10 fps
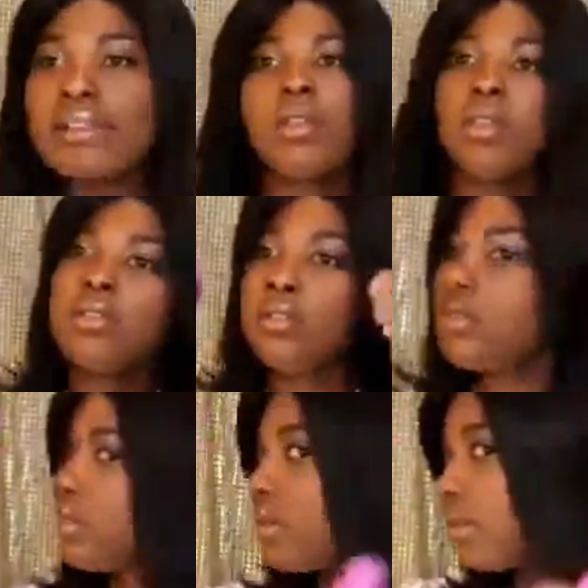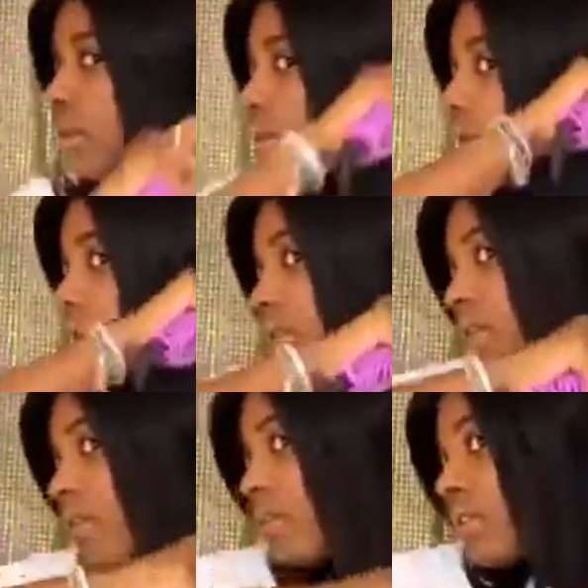And now I'm going to
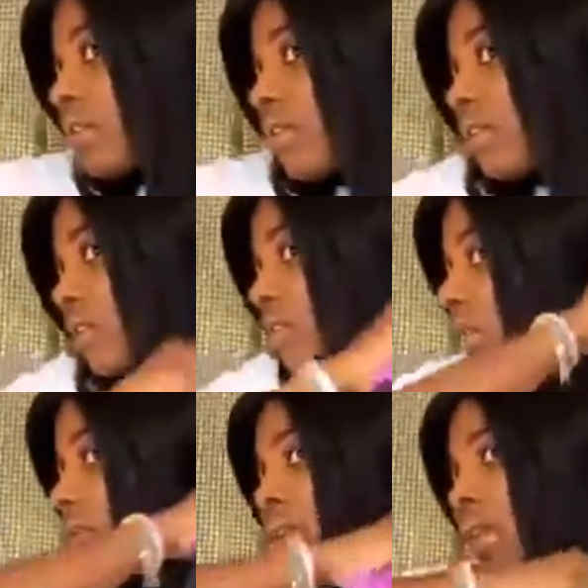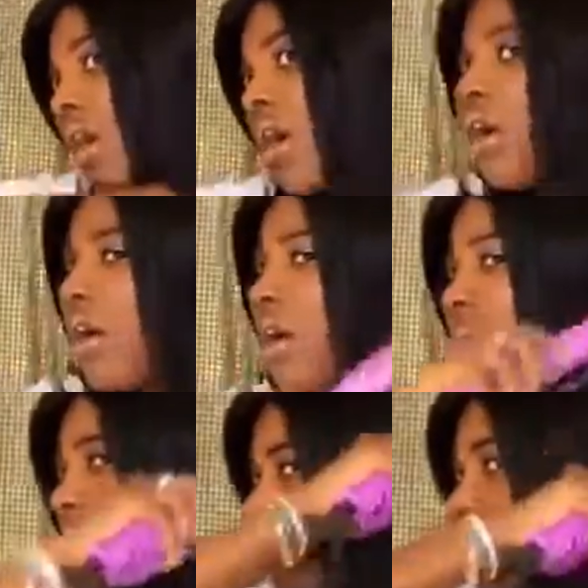pass through the hair with the flat
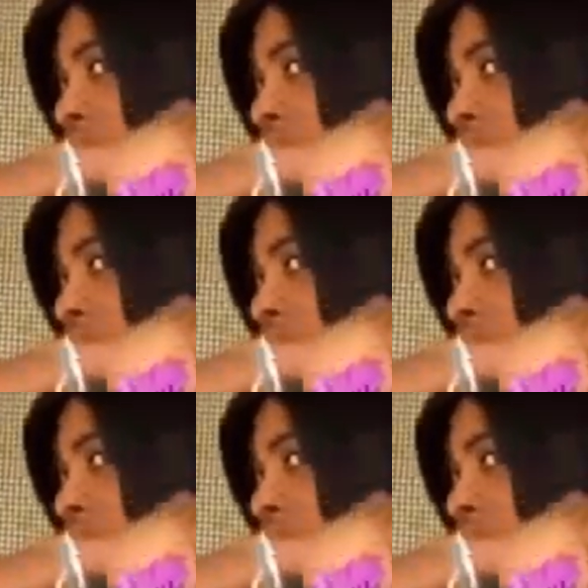iron.